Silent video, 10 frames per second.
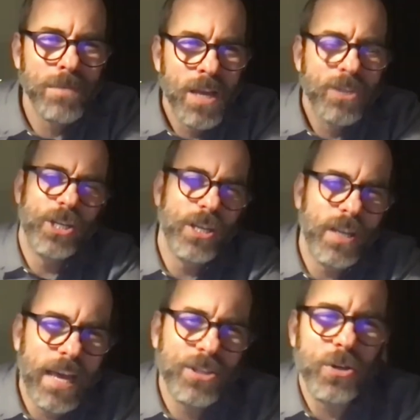She,
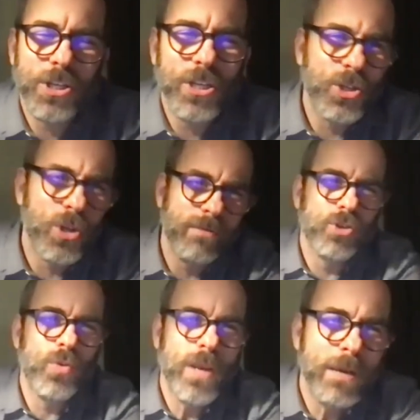as though she sort of
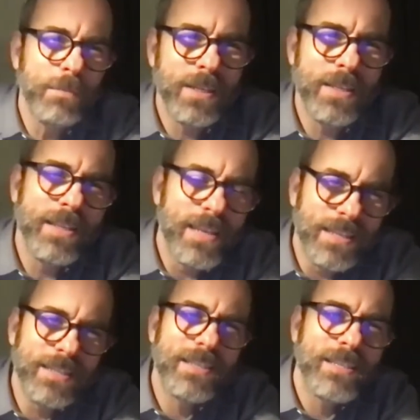dreamed
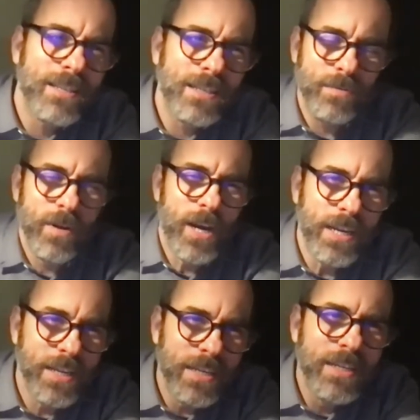this
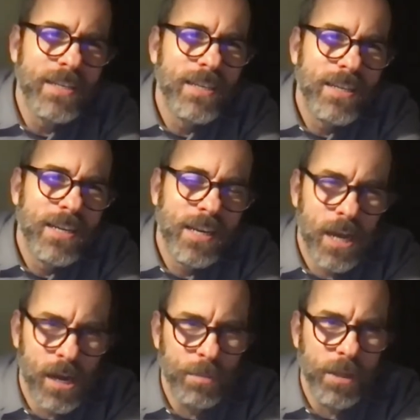divided,
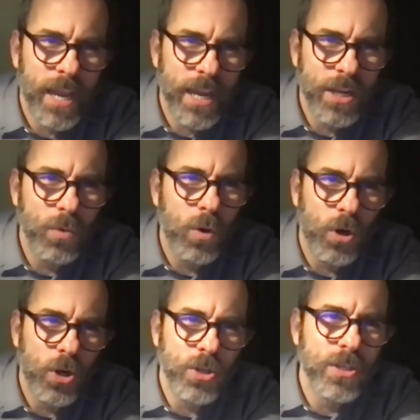complicated
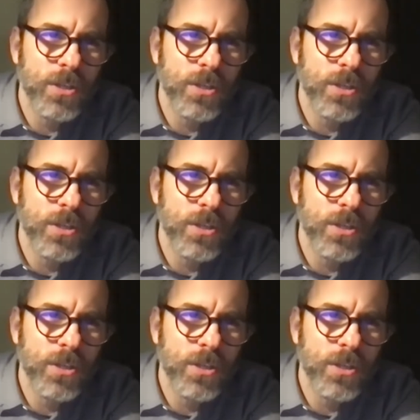world.